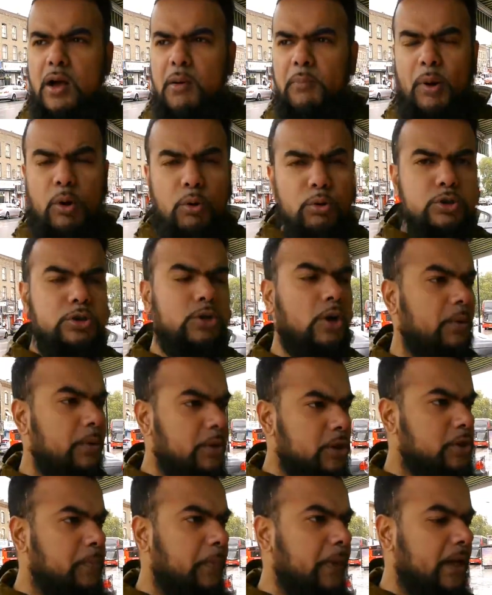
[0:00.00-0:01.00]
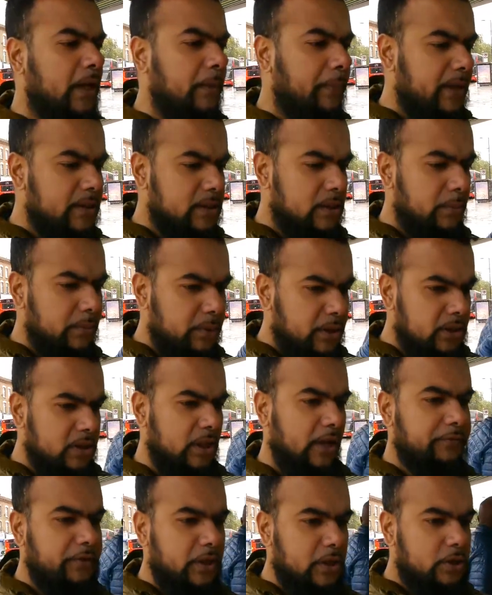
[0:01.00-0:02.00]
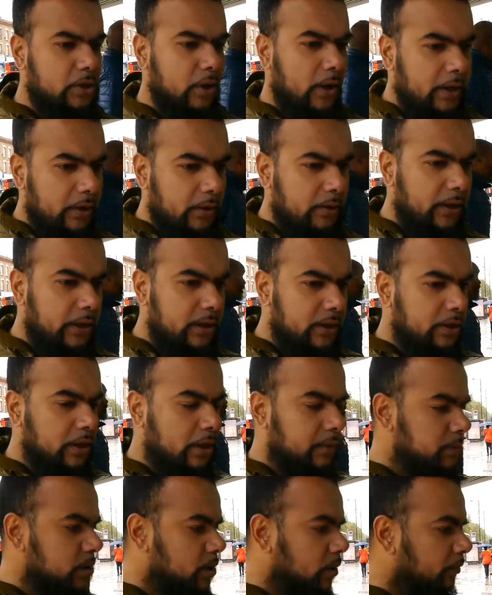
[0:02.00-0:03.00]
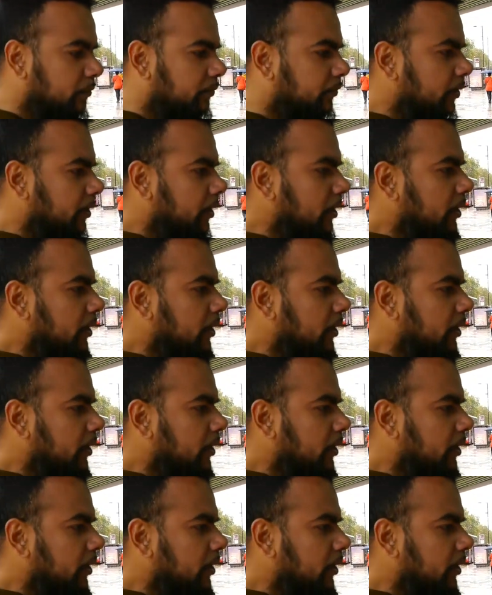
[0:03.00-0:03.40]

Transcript: But also I want to speak about some of the stuff that's going on in terms of